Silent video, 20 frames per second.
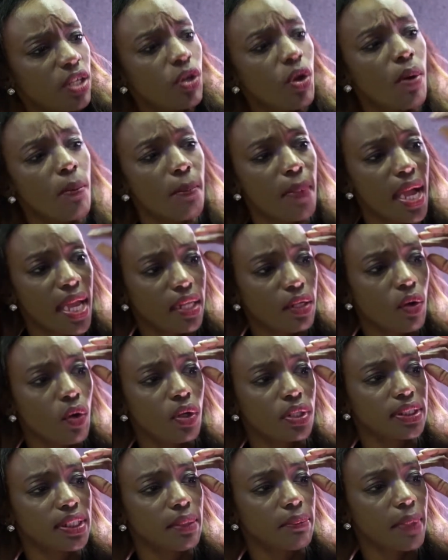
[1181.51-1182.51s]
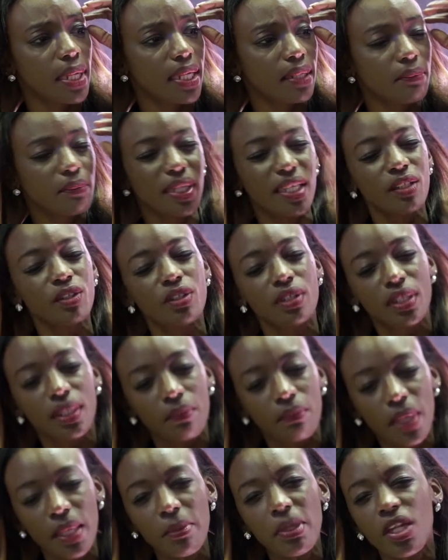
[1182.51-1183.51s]
your mind automatically,
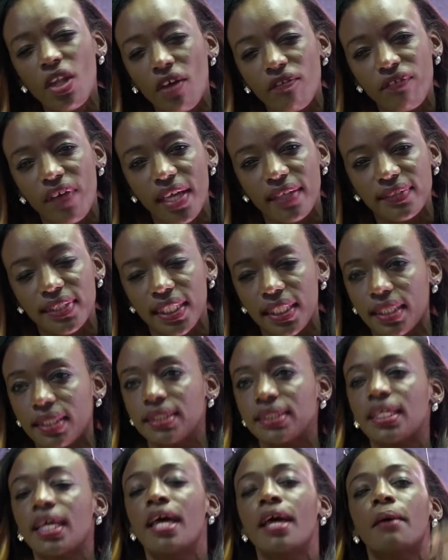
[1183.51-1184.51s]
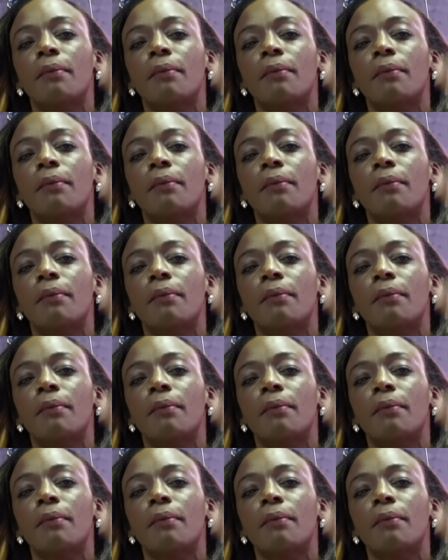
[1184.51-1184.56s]
maybe not five seconds,